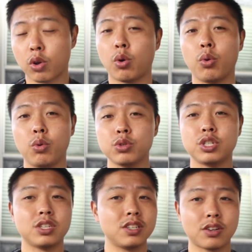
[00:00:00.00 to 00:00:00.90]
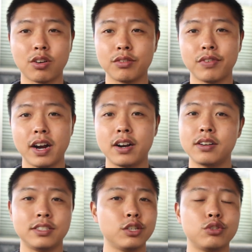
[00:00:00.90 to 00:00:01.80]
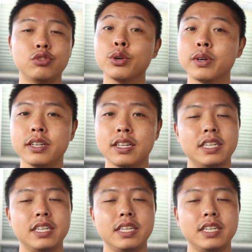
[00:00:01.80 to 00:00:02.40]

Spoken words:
coals just to start the fire, just do it.